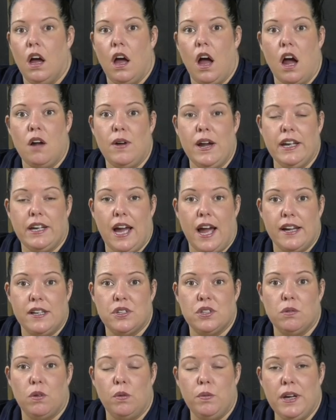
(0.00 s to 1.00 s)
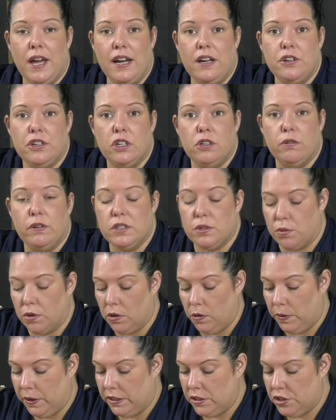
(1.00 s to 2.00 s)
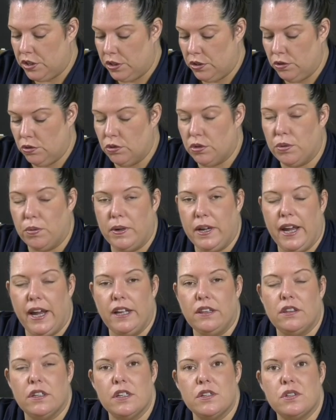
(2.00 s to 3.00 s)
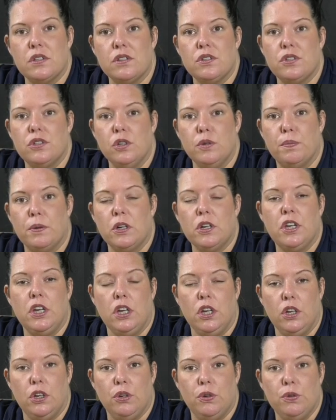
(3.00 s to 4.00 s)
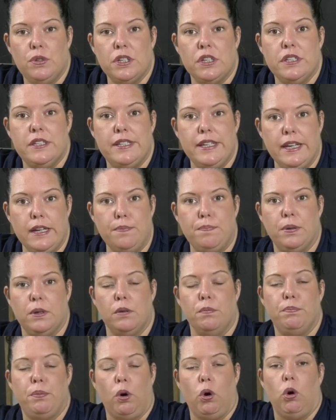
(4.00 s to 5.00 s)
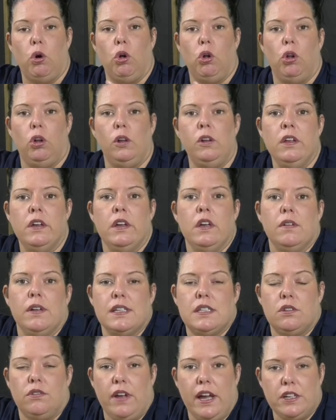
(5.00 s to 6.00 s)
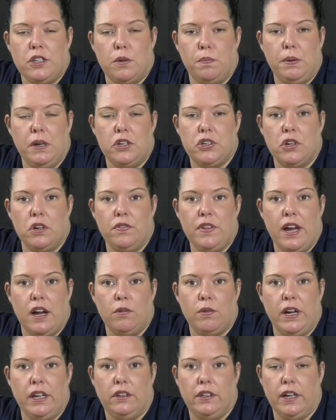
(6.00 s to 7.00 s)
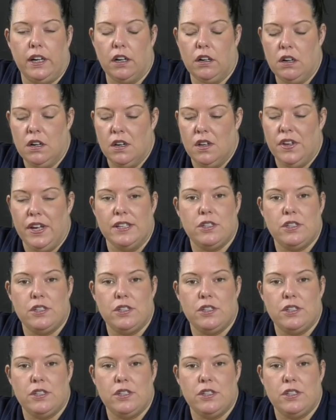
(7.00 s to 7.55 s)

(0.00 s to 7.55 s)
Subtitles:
All right, guys, so what we got to do is we're going to create this super cute deep bowl. Let's flash a picture of that right there.